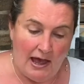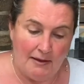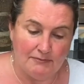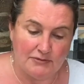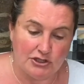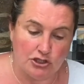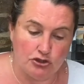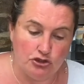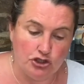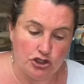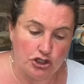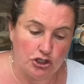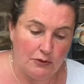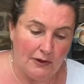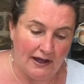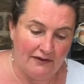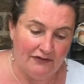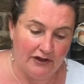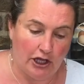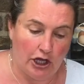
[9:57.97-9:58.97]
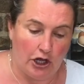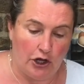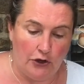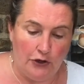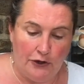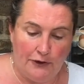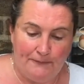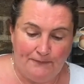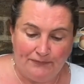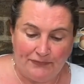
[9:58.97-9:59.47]
So do have a go.
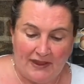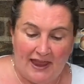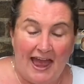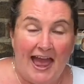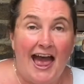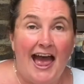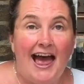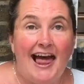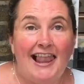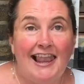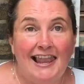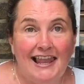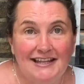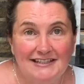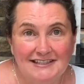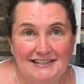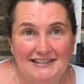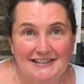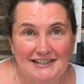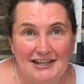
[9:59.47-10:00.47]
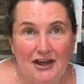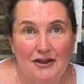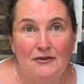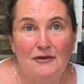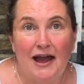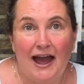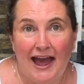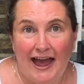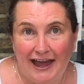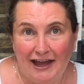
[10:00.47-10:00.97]
Let us know
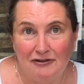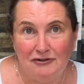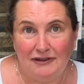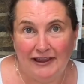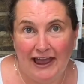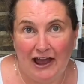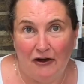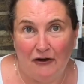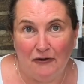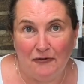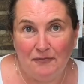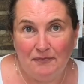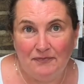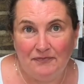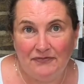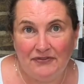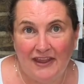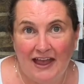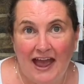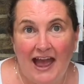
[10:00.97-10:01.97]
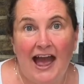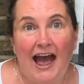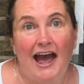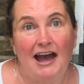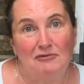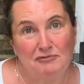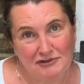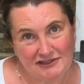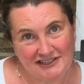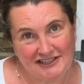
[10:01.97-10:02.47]
how you get on, and
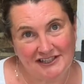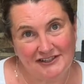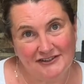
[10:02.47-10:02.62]
we'll see you